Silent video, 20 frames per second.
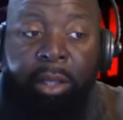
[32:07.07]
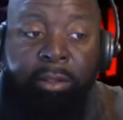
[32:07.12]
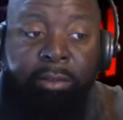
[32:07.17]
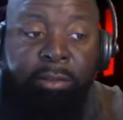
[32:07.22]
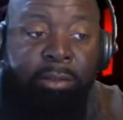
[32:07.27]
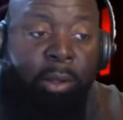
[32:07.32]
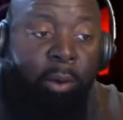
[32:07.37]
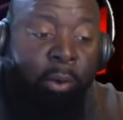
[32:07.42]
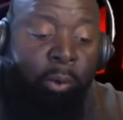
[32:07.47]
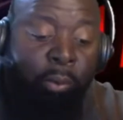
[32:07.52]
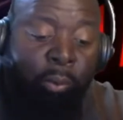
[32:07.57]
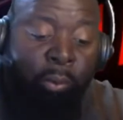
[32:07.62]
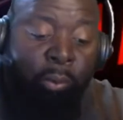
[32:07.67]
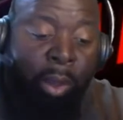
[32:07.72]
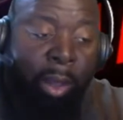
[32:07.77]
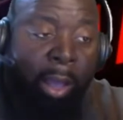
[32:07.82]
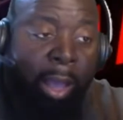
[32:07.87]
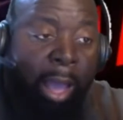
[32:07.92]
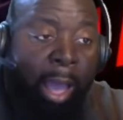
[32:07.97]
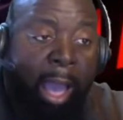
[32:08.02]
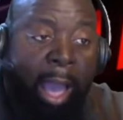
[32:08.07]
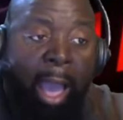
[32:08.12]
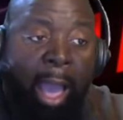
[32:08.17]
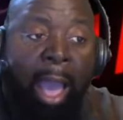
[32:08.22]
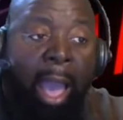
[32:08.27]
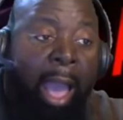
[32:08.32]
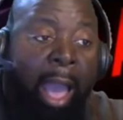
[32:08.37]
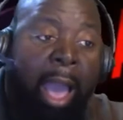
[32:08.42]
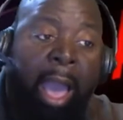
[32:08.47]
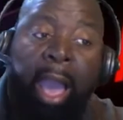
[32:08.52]
So
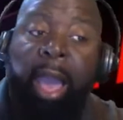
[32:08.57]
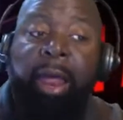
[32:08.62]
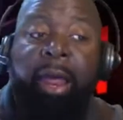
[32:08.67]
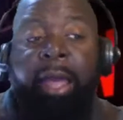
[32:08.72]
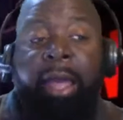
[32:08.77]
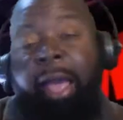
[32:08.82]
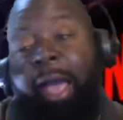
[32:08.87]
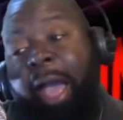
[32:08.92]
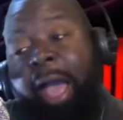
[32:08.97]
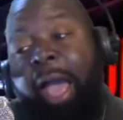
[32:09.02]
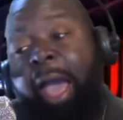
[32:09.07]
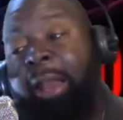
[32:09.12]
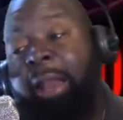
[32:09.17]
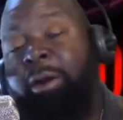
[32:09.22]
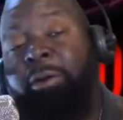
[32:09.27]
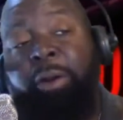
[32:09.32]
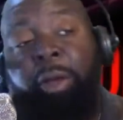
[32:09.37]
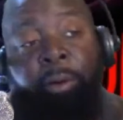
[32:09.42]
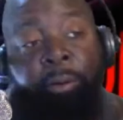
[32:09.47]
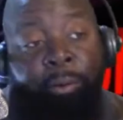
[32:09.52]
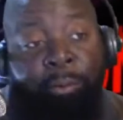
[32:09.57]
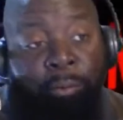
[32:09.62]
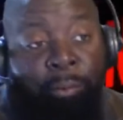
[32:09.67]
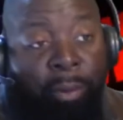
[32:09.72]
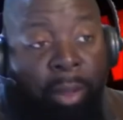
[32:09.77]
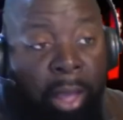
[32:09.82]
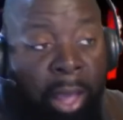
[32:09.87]
I don't know.